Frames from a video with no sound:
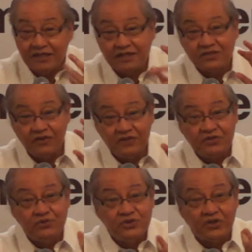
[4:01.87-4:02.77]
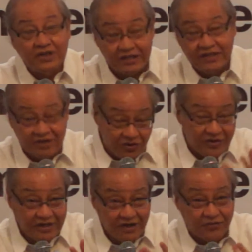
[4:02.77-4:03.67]
the Soviet Union and then, or
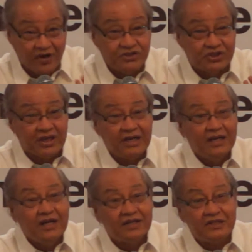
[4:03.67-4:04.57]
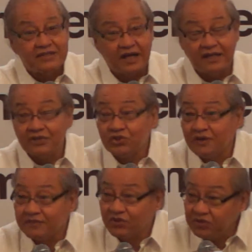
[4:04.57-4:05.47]
then Russia decided to
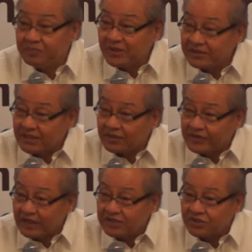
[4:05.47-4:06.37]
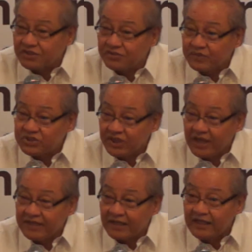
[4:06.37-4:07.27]
have good political relations with
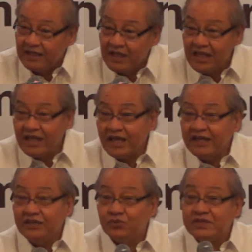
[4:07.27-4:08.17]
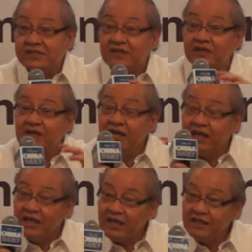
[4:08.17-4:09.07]
China. And it was in,
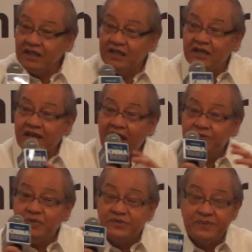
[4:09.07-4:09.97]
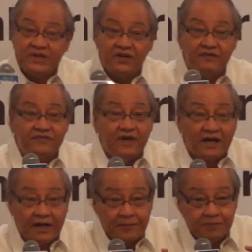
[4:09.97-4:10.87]
a, in, in an atmosphere of
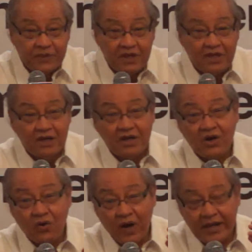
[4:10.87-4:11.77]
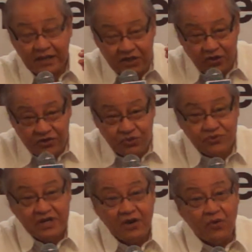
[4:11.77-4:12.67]
uh, Quiet, you know,
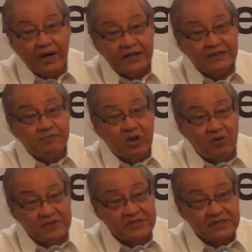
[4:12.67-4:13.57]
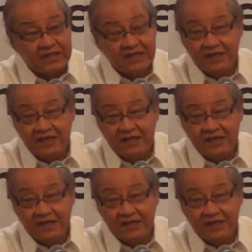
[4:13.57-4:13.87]
using quiet diplomacy